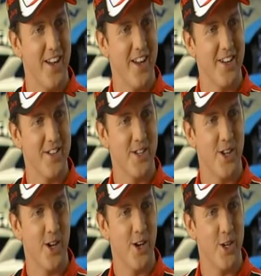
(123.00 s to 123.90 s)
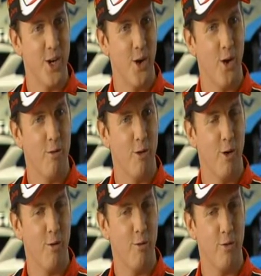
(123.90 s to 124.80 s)
and you know,
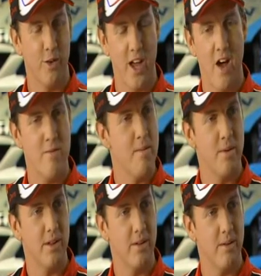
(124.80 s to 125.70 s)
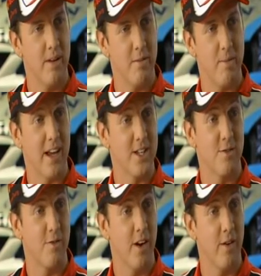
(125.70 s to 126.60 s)
I can't remember back
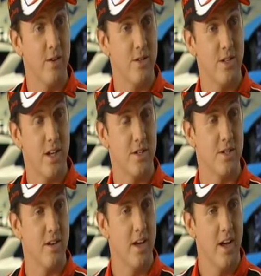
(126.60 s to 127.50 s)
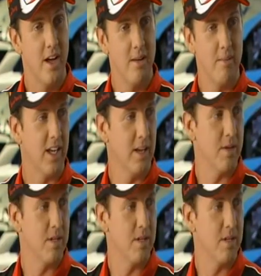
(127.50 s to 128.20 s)
as far as making a